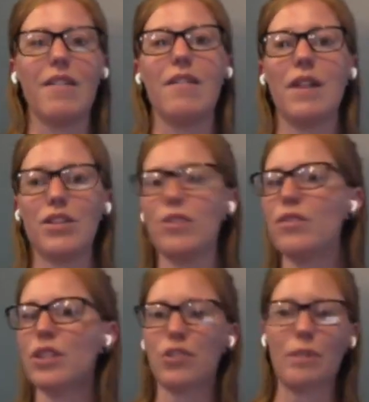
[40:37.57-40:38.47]
As soon
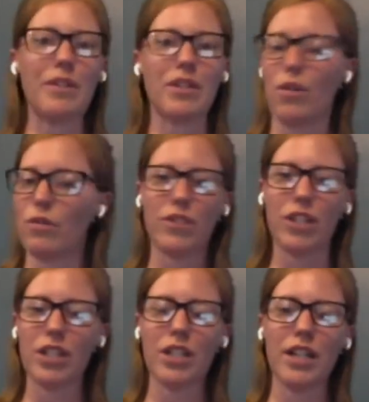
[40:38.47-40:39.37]
as the trip is
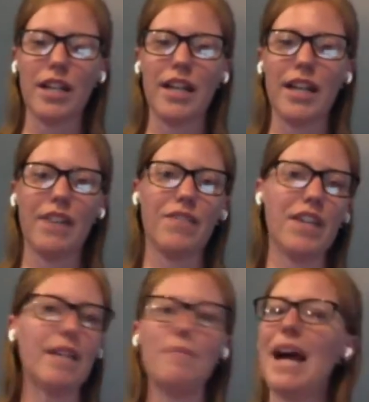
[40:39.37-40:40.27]
over, if
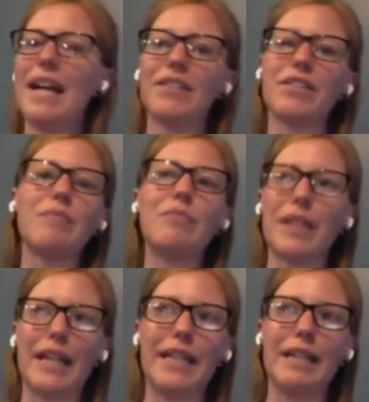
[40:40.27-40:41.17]
they come back and they're
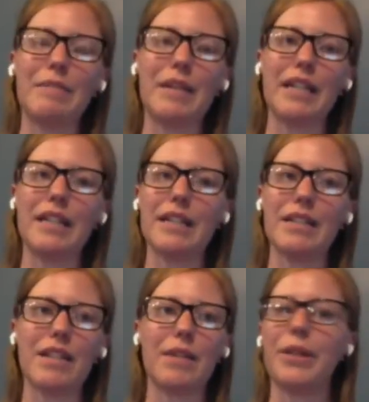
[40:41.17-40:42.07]
complaining
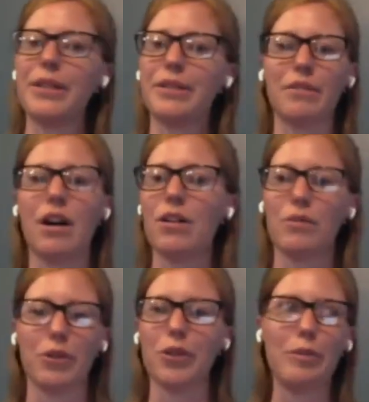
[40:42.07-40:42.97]
because they were in the wrong
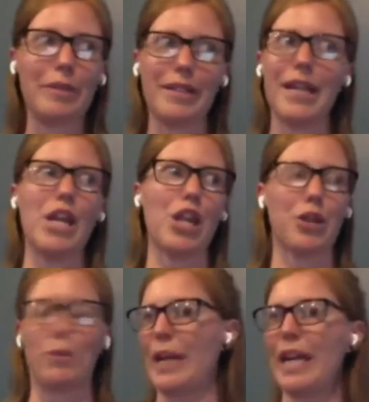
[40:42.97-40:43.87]
room on day
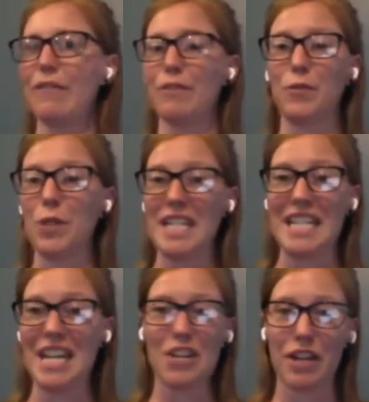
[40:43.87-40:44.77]
3 of a
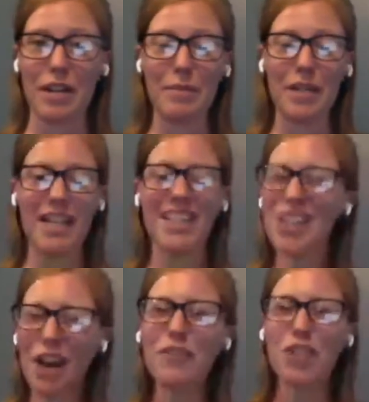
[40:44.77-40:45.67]
14-day trip,
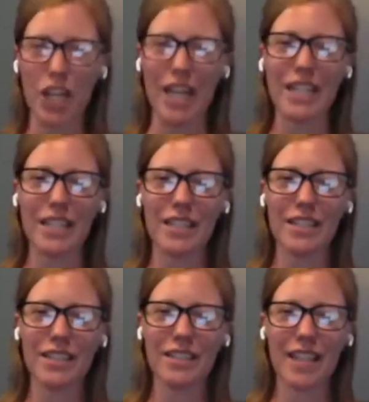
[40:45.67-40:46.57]
tough shit.
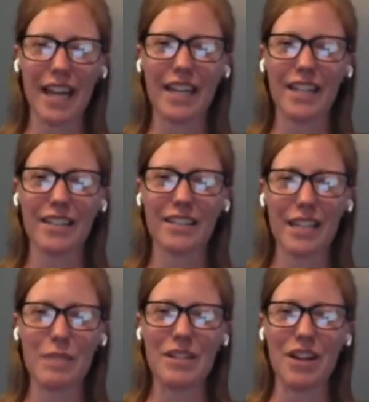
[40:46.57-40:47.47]
Like,
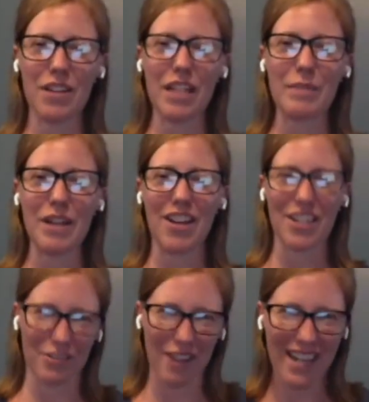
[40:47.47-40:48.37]
let's be
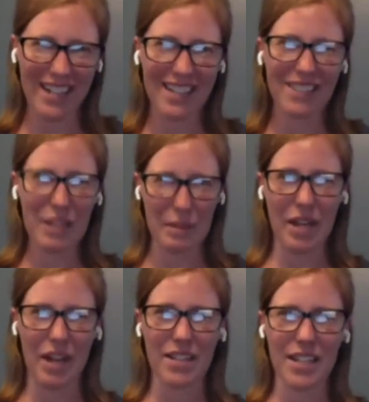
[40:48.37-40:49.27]
honest, right? We can
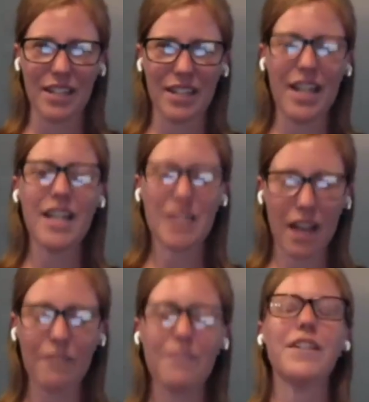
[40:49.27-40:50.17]
be honest here.
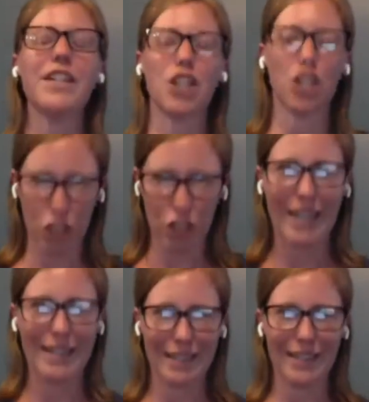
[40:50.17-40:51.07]
Tough
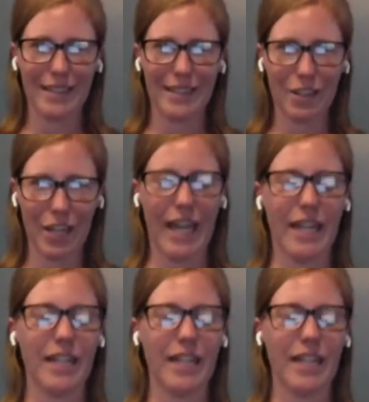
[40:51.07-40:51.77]
shit. Okay.